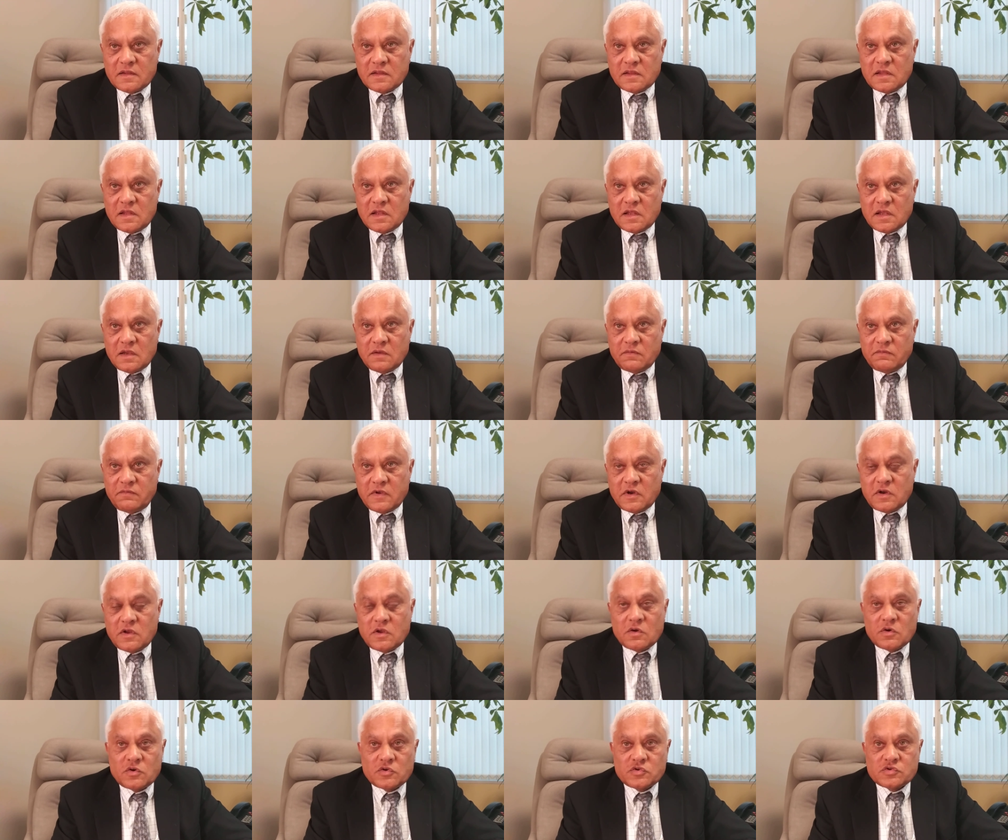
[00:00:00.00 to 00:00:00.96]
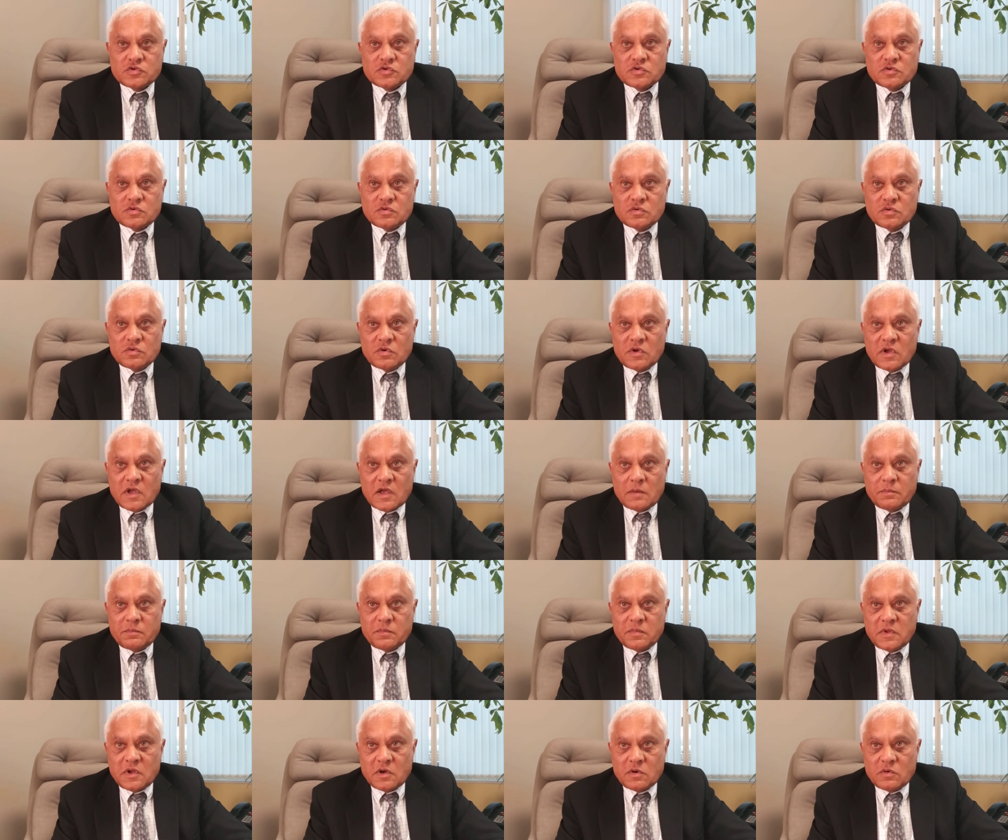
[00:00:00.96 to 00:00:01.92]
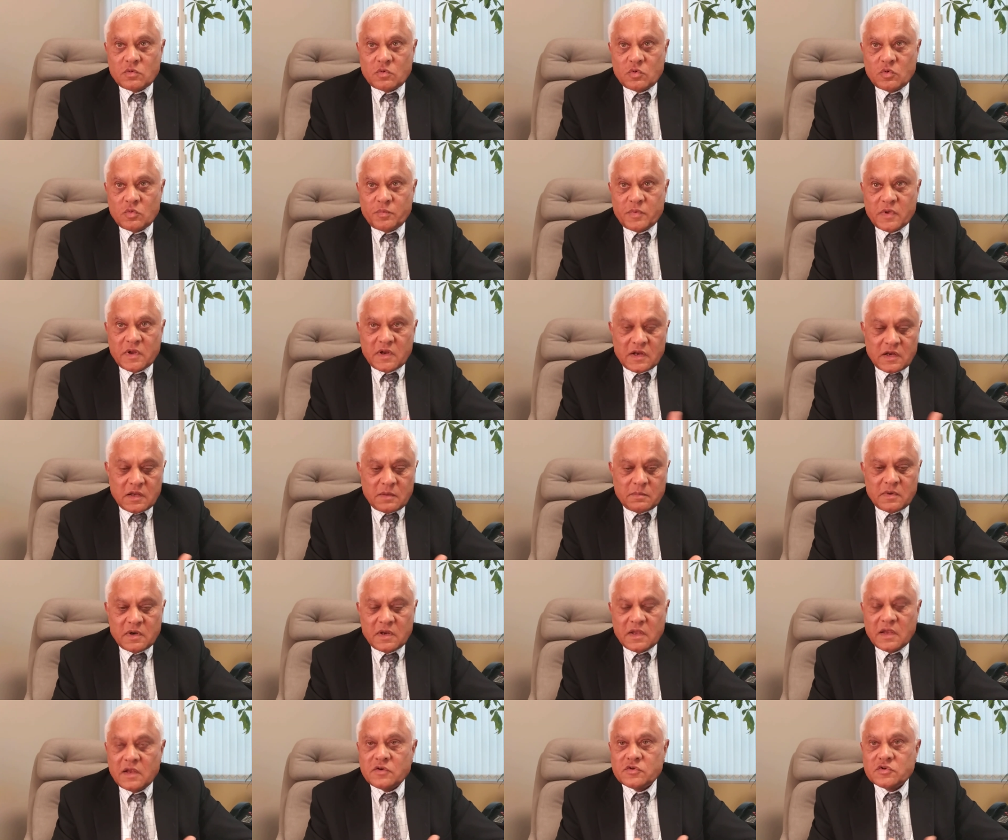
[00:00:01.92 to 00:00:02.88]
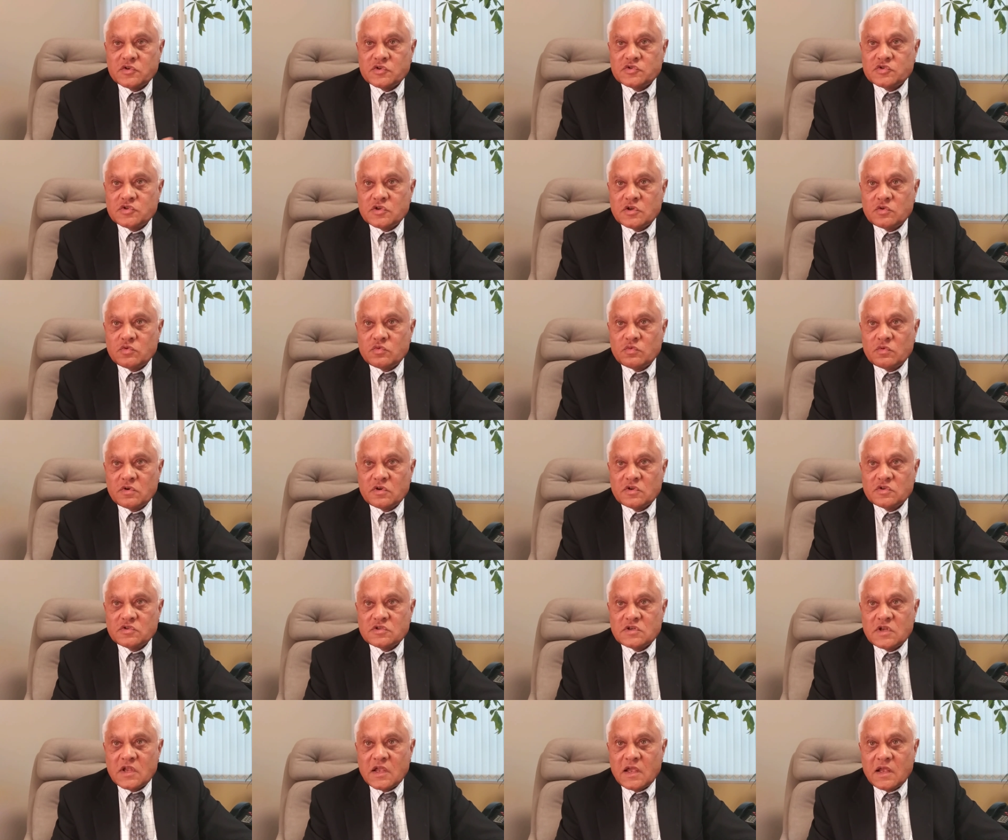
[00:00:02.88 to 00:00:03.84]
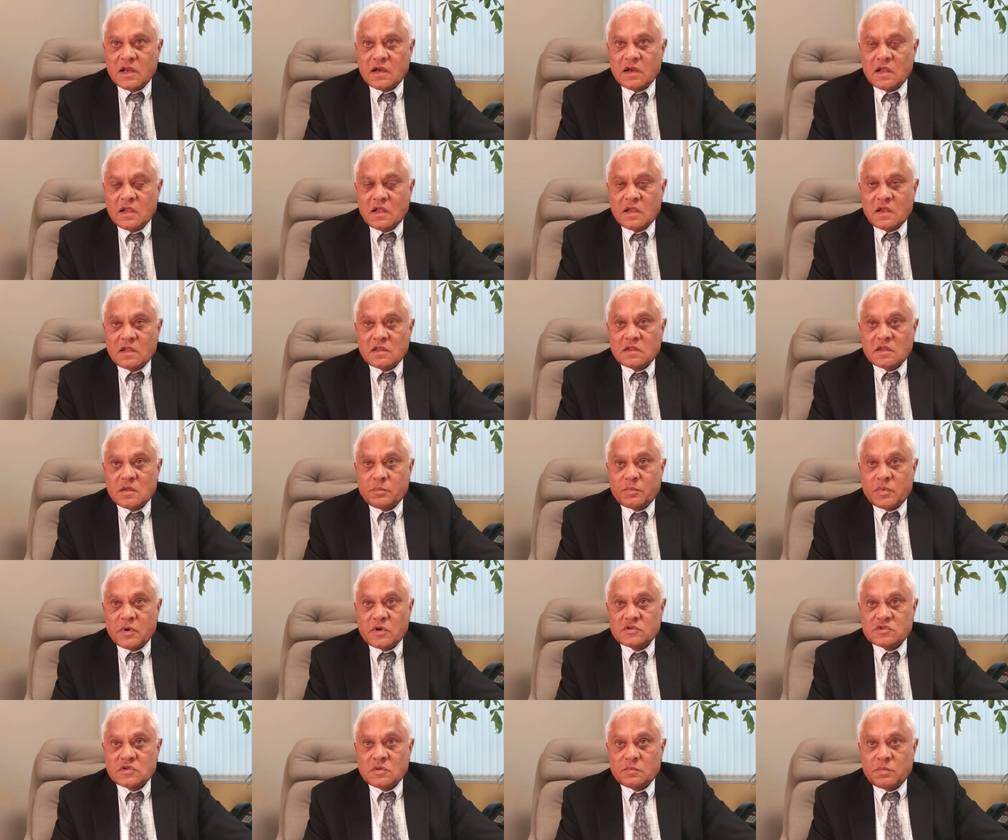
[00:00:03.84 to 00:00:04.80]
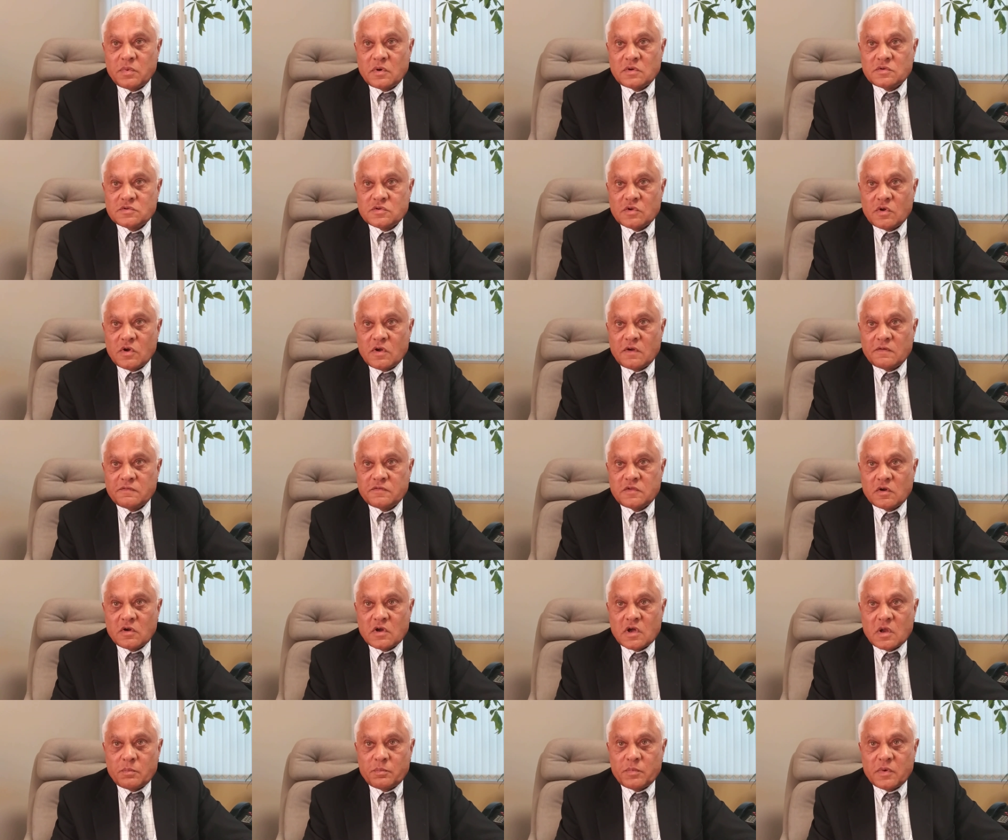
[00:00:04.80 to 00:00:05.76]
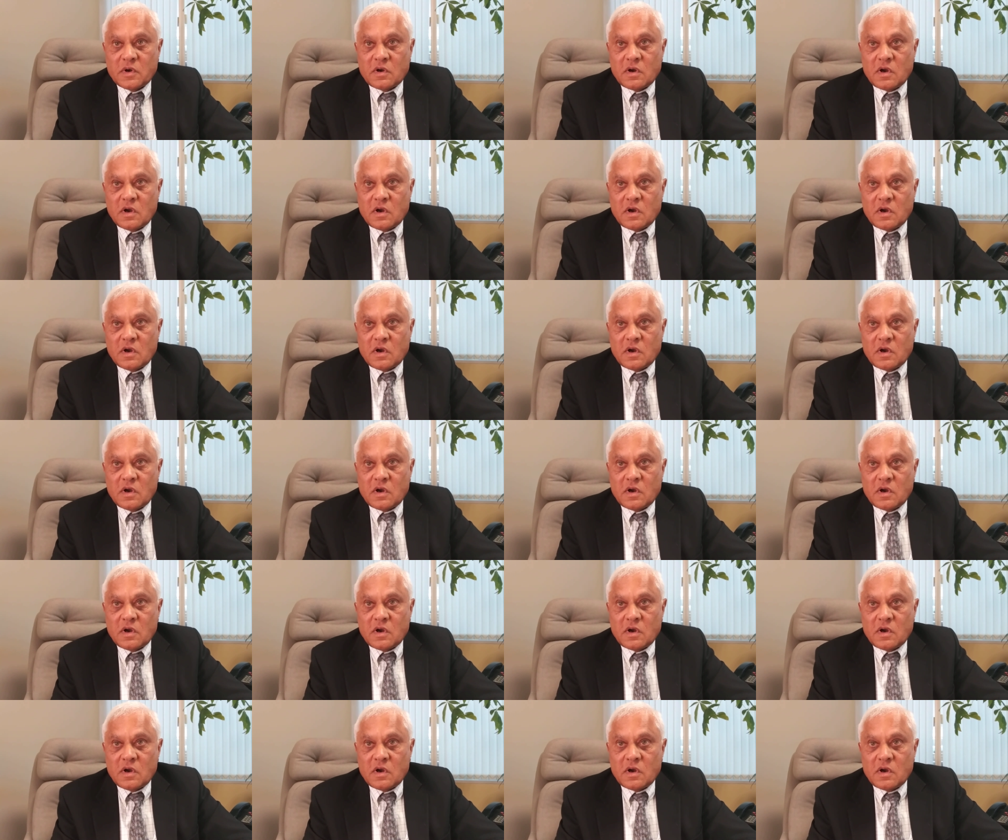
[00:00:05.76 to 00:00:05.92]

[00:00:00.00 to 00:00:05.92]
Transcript: the videos to help the group and anybody interested to understand the principles of the corporate